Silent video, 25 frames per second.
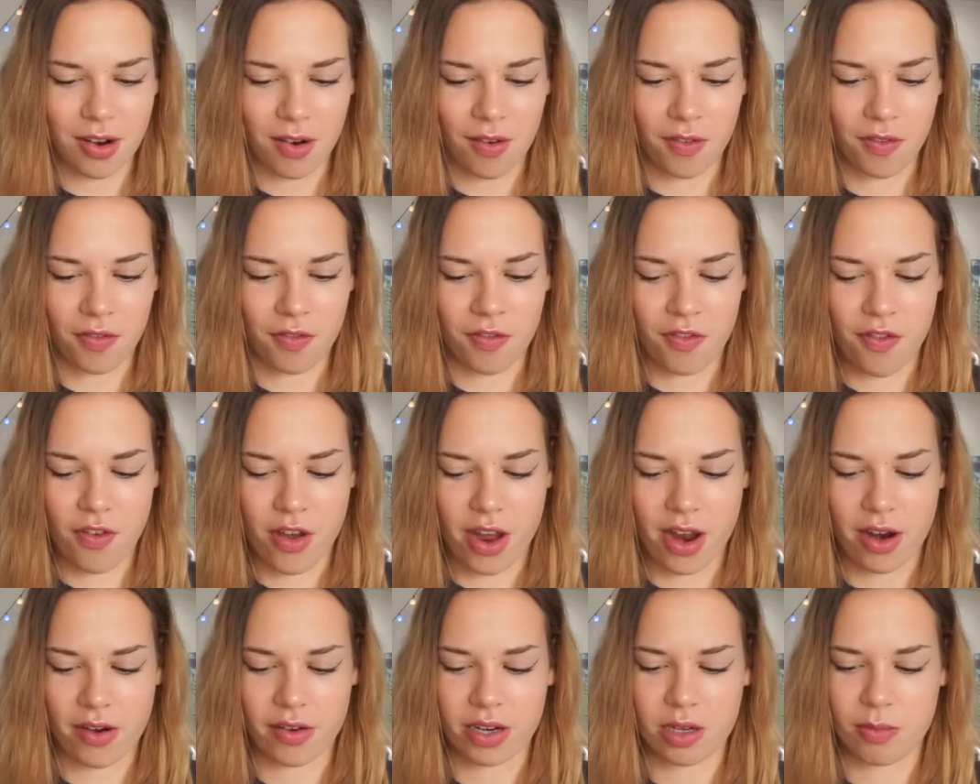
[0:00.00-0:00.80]
are
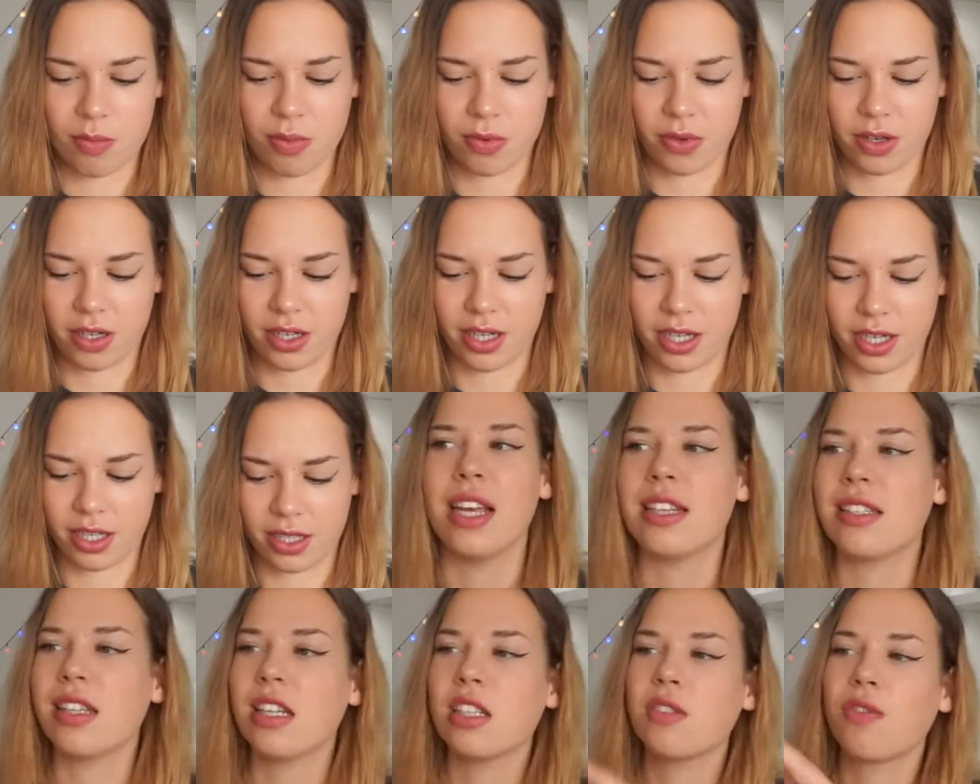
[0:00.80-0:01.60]
very pretty.
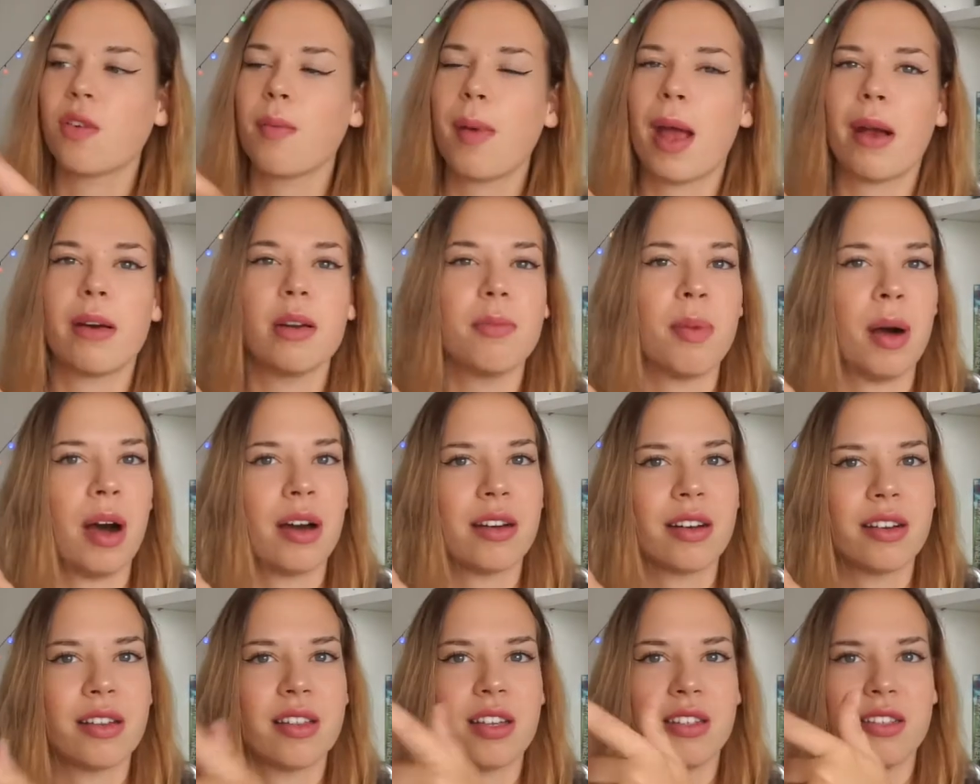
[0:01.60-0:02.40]
Is this from Harry
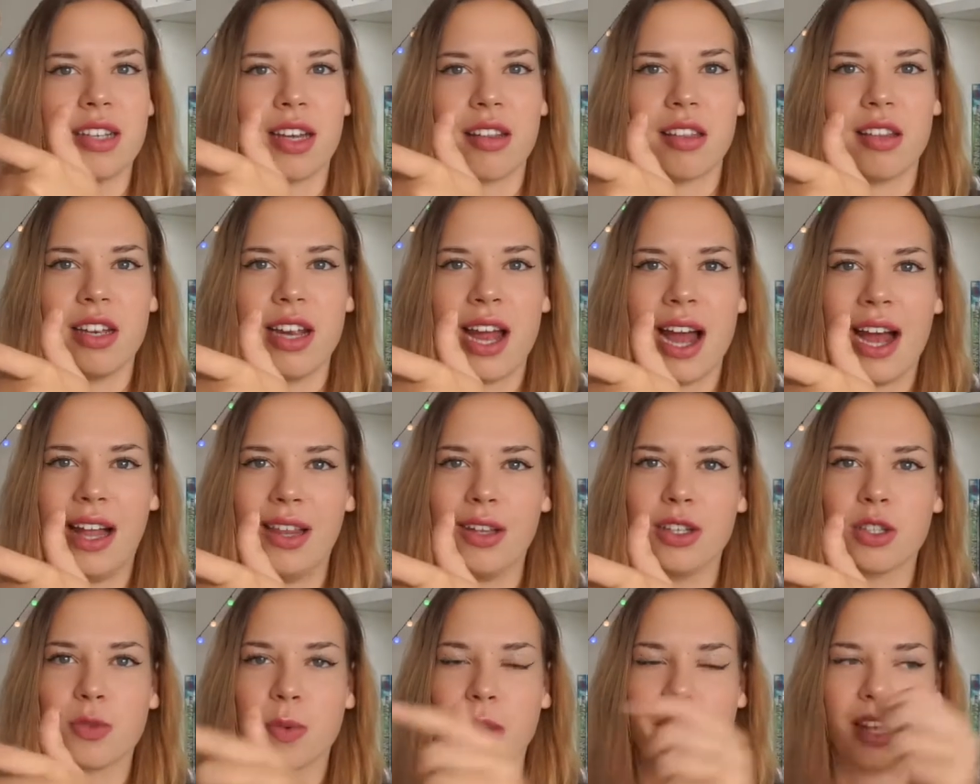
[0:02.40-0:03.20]
Potter and the Deathly
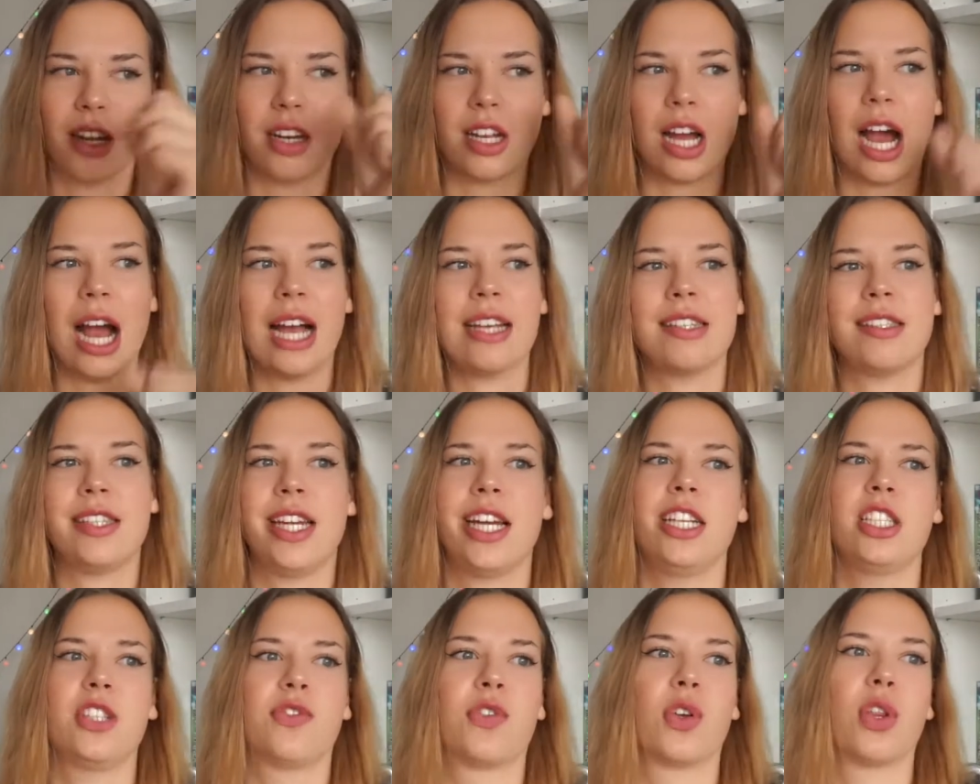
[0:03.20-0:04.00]
Hallows where that guy
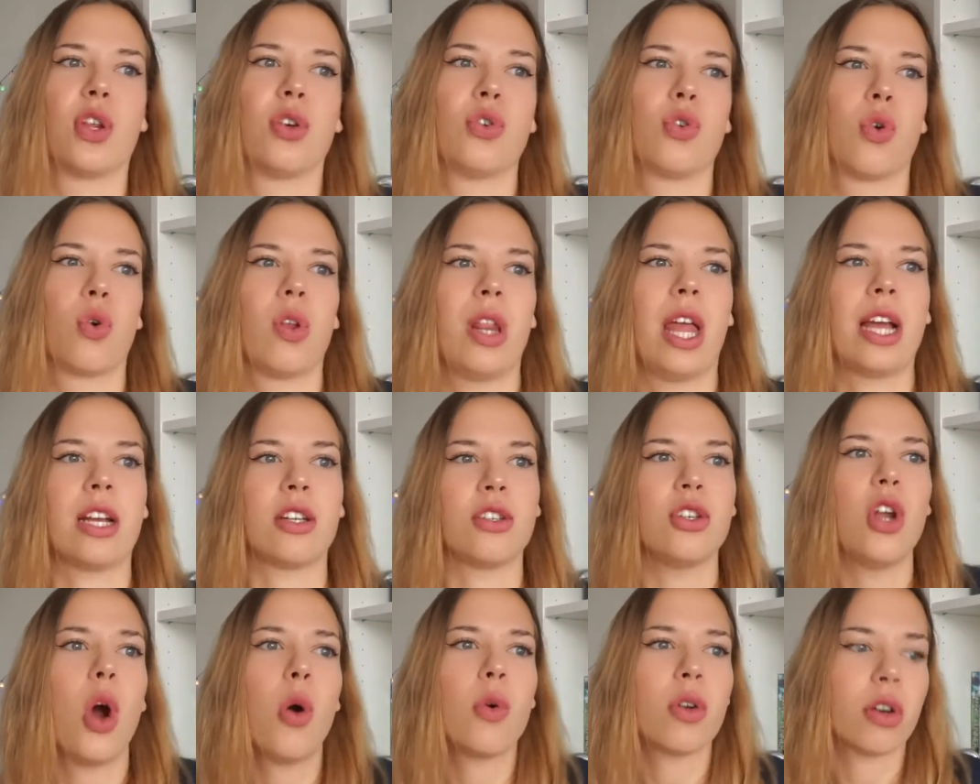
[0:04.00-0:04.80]
stands for the door like,
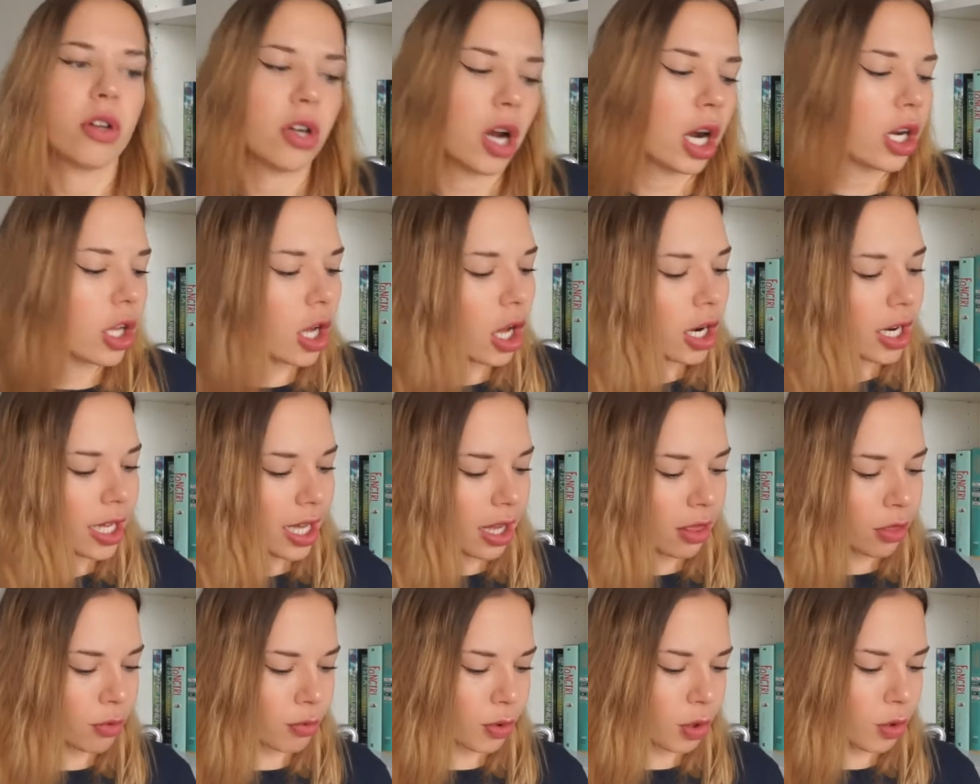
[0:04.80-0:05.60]
no, you're not gonna
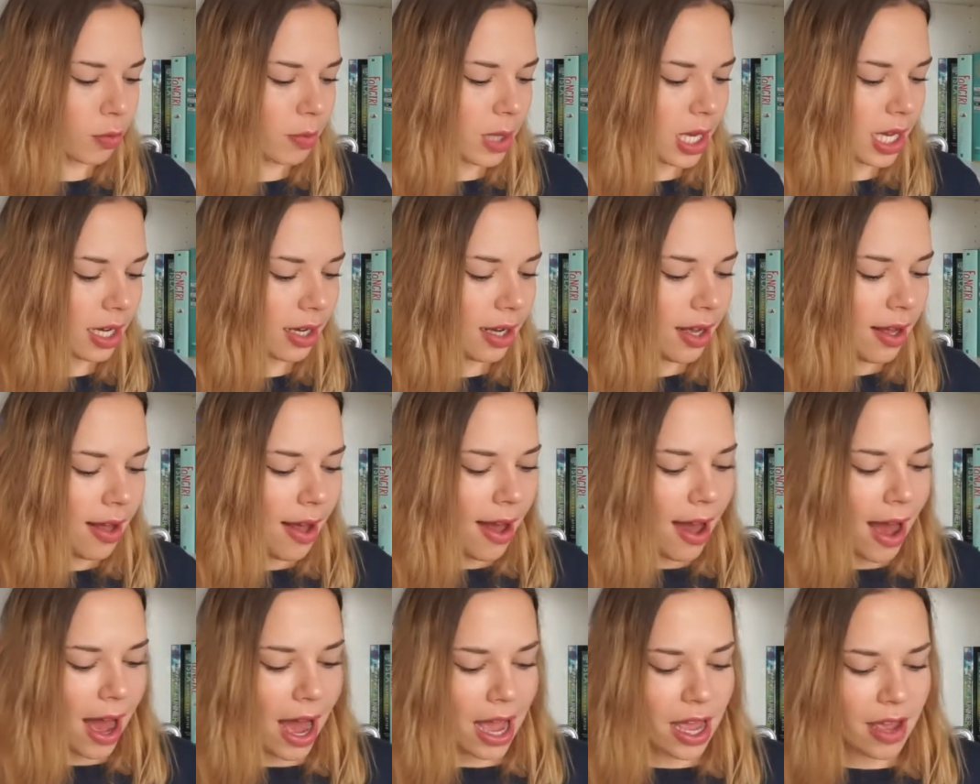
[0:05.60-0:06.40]
get through me?
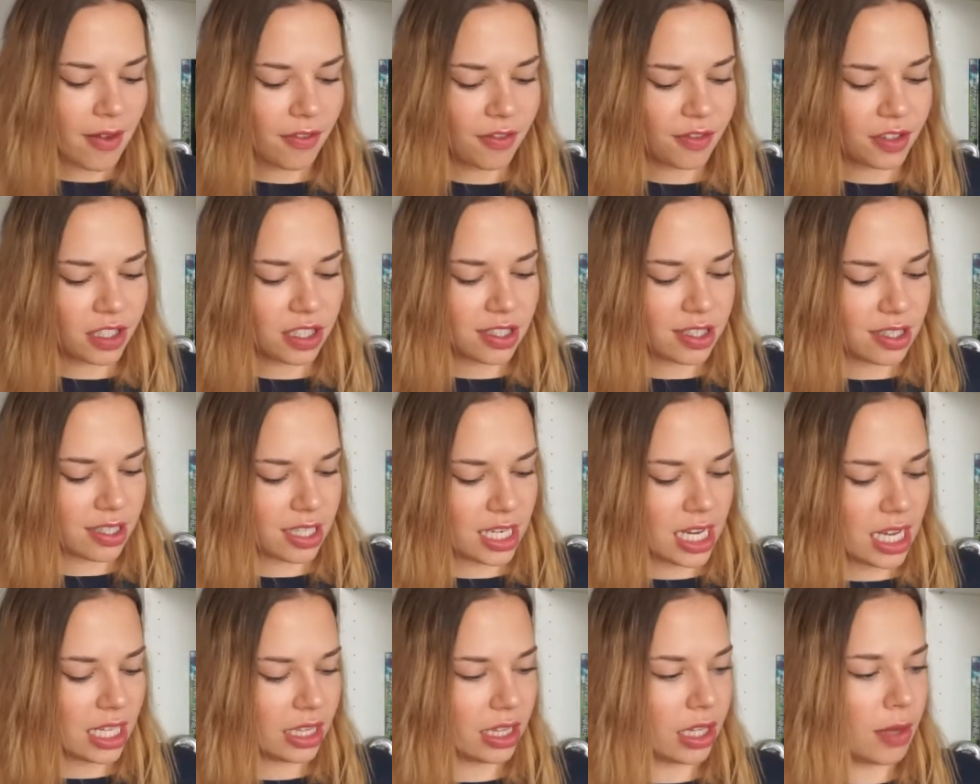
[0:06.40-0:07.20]
I haven't
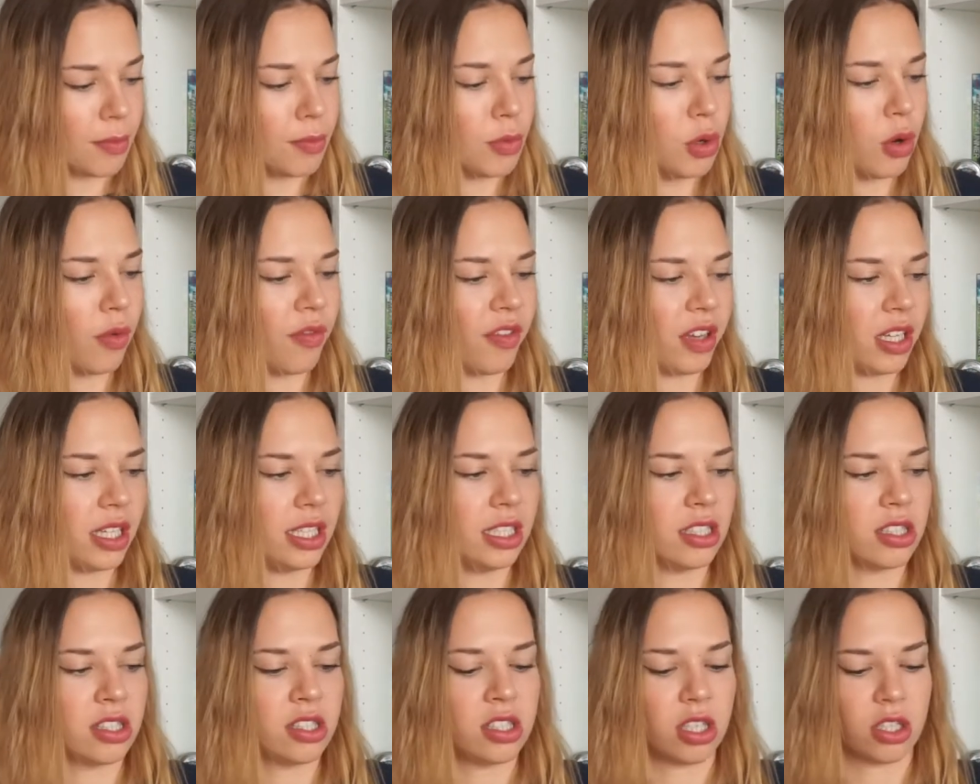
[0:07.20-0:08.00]
seen the movie
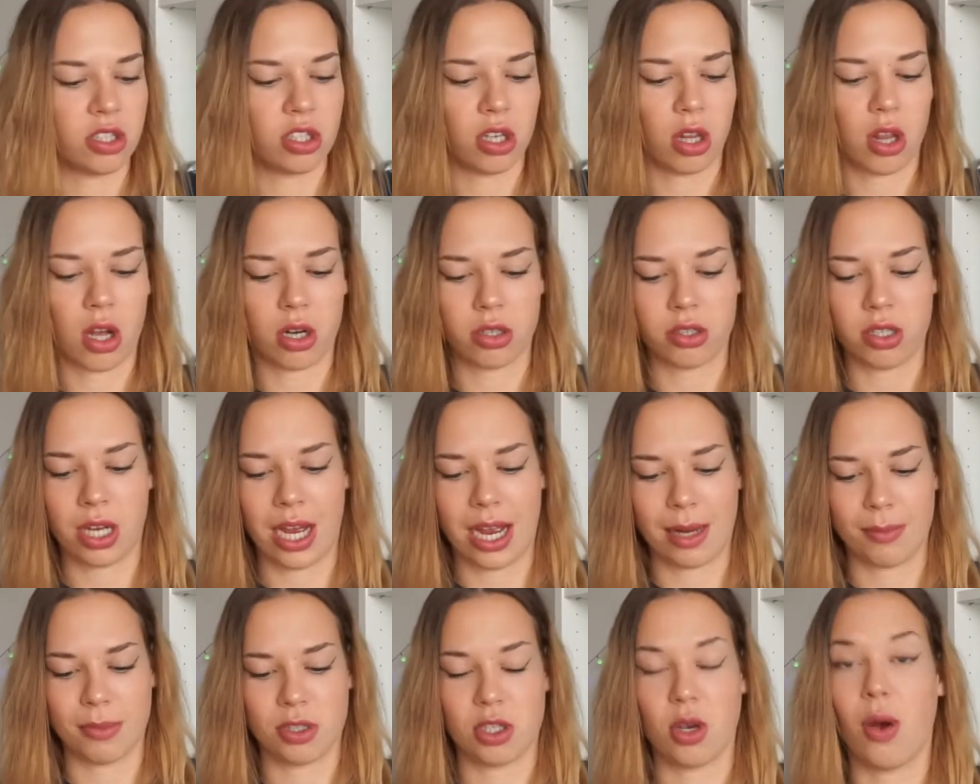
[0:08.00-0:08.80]
in such a long
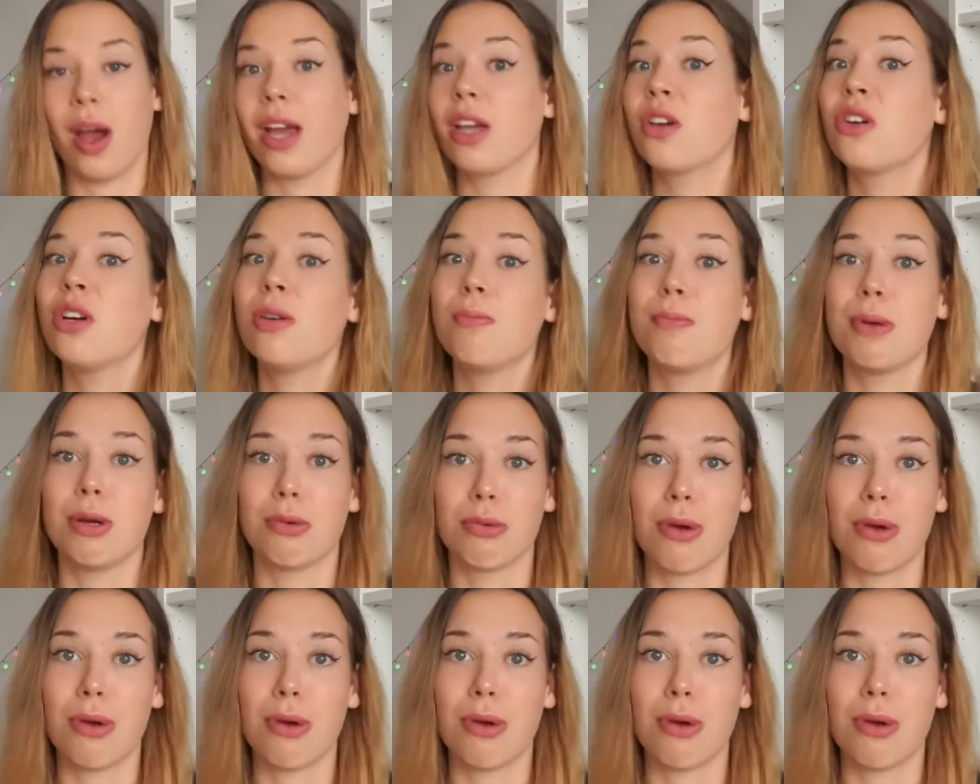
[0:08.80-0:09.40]
time, so I could be